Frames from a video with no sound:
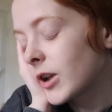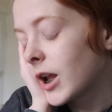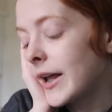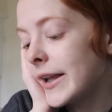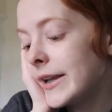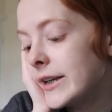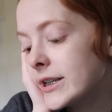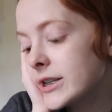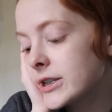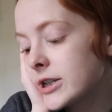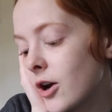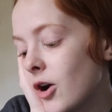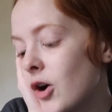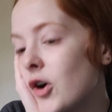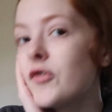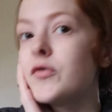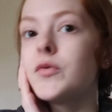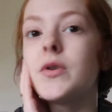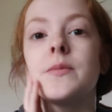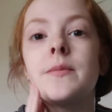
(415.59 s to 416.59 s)
I need to start
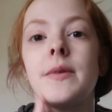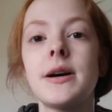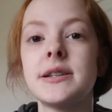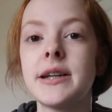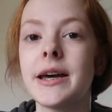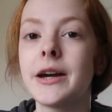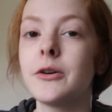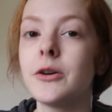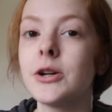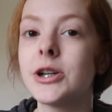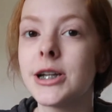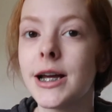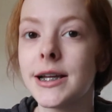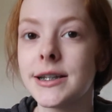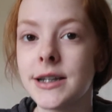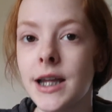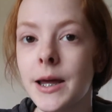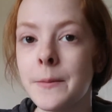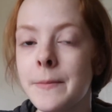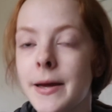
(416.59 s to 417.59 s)
off with my psychology
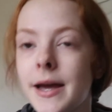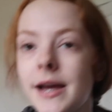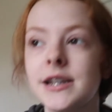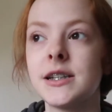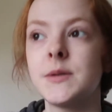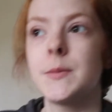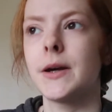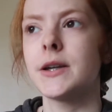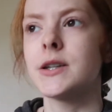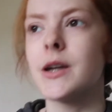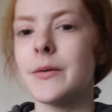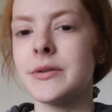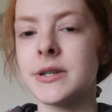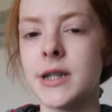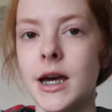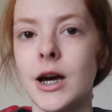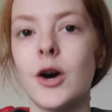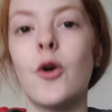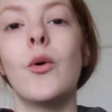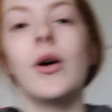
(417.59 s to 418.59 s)
lesson I missed because I was
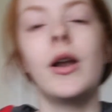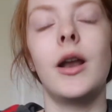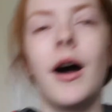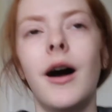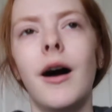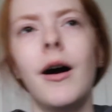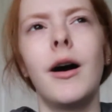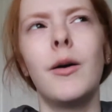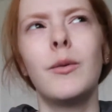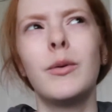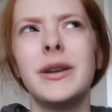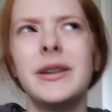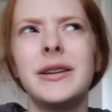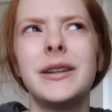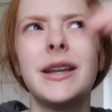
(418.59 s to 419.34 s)
ill one